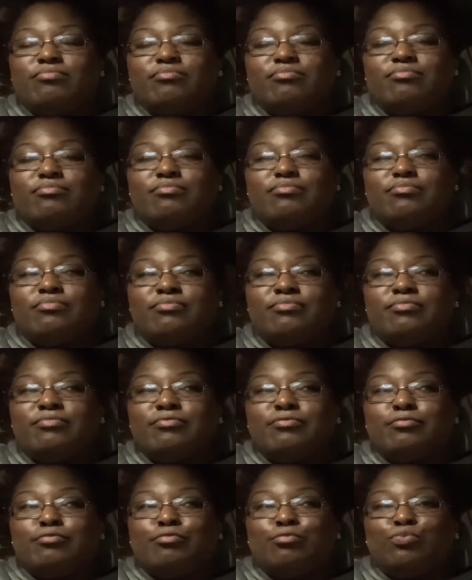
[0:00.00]

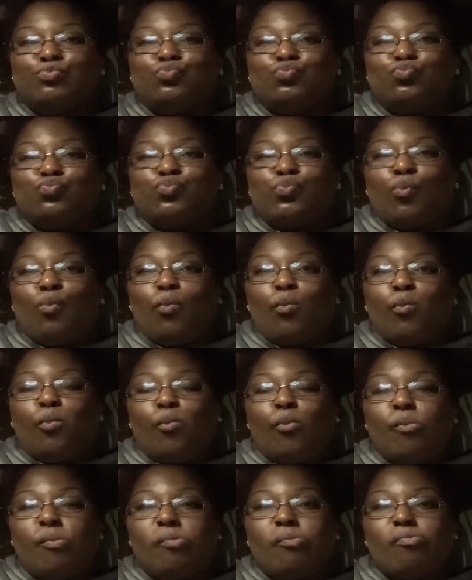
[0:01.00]

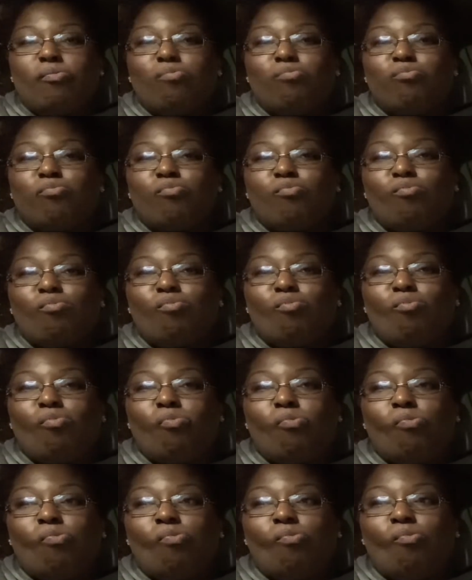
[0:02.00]

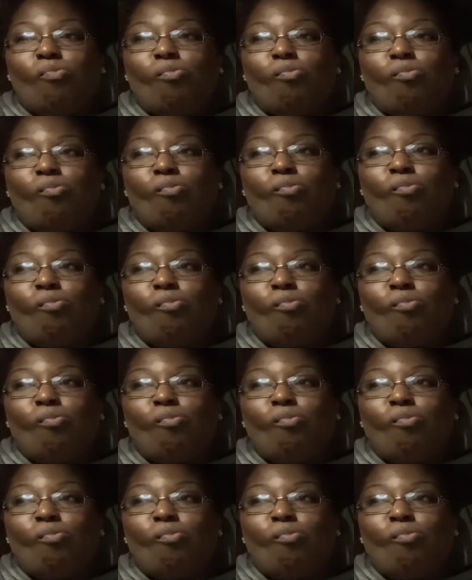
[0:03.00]
(not speaking)